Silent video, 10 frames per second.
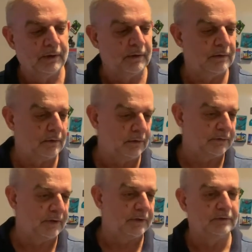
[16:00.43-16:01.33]
got a lot
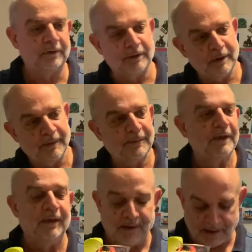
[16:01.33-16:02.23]
down the side of
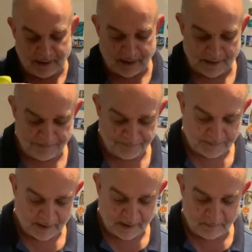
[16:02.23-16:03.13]
that.
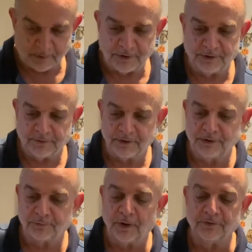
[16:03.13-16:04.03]
But
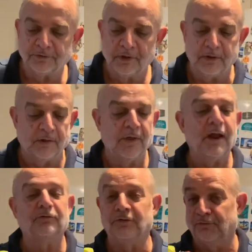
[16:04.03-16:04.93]
these ones, they're
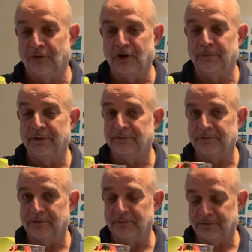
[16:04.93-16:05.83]
actually very big
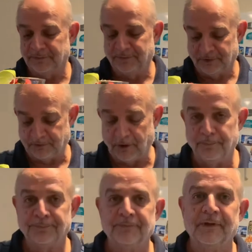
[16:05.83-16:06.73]
serves. So
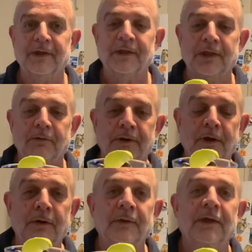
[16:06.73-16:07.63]
there we
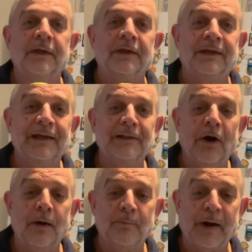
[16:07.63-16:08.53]
go. Key
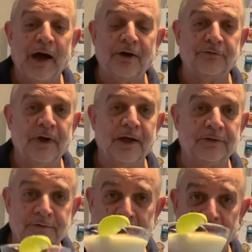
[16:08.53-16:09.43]
Lime
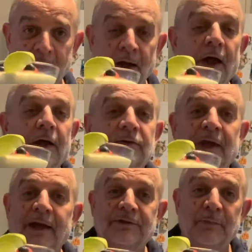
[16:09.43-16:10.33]
Parfaits. It
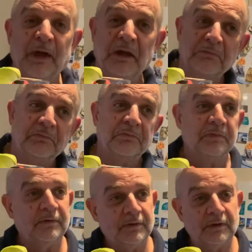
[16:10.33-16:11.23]
takes about
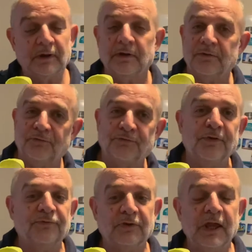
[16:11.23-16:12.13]

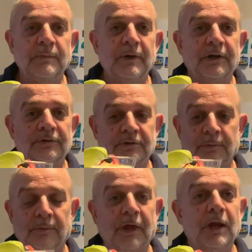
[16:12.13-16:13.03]
15 minutes to
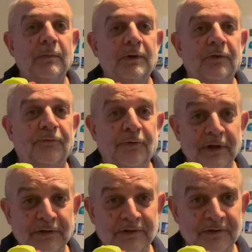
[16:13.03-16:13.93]
get them in the
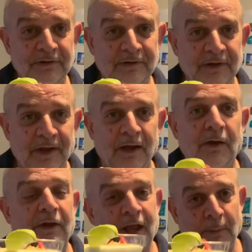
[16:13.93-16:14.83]
fridge,
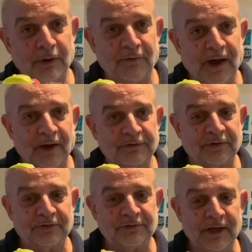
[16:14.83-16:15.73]
a couple of hours
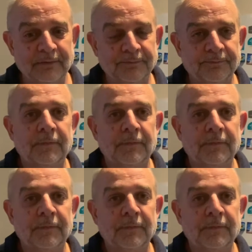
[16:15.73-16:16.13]
to set.